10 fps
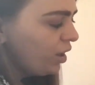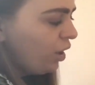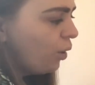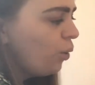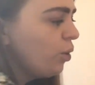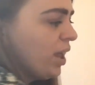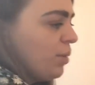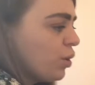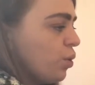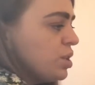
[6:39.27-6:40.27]
Okay, we're
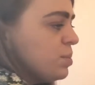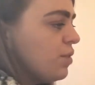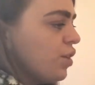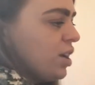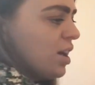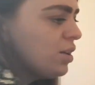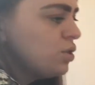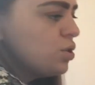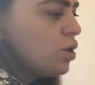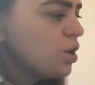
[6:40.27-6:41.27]
going to move on now
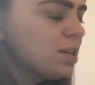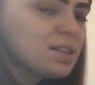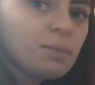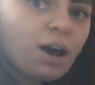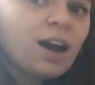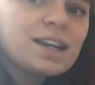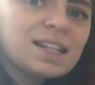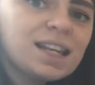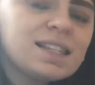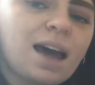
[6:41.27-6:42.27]
to some harder
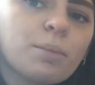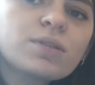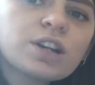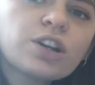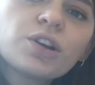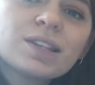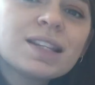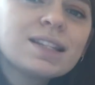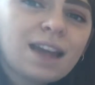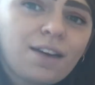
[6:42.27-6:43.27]
examples that are
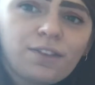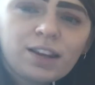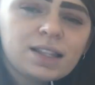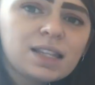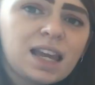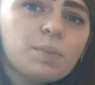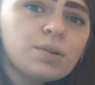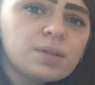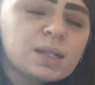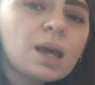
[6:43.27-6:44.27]
using different
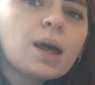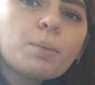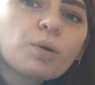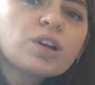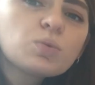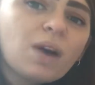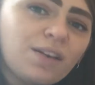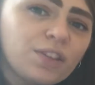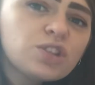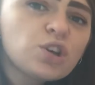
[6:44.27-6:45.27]
tables, because with
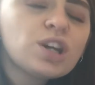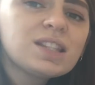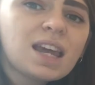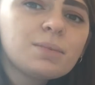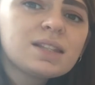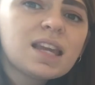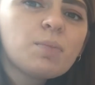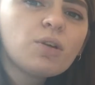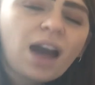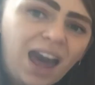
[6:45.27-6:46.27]
the 2 times
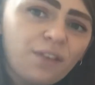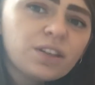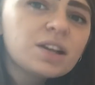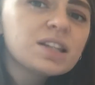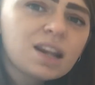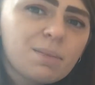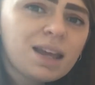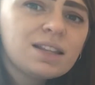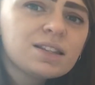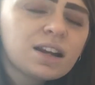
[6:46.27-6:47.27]
table, if there's a
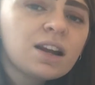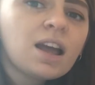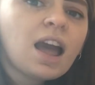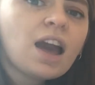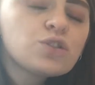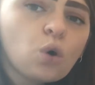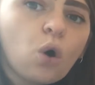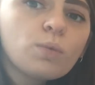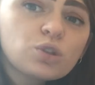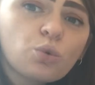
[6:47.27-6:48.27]
remainder, it's
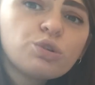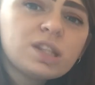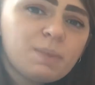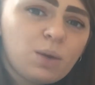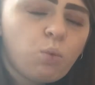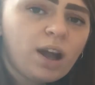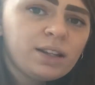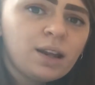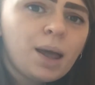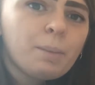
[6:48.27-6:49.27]
always going to be 1,
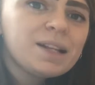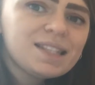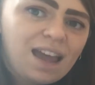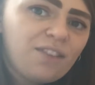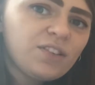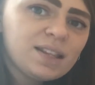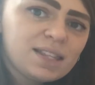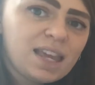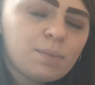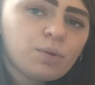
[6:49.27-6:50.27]
but different
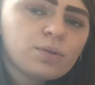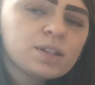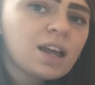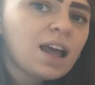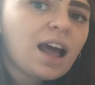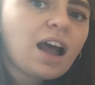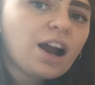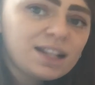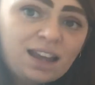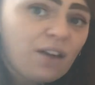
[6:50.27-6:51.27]
tables
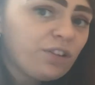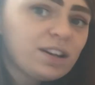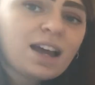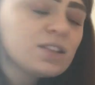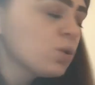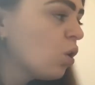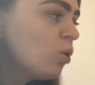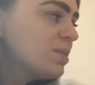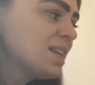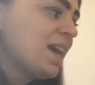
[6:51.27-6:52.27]
are different, and that's not
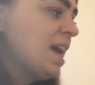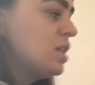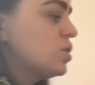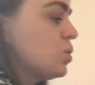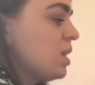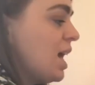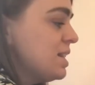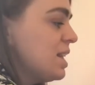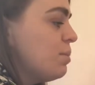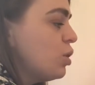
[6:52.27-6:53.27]
always the case. So this
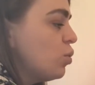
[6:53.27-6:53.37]
time we're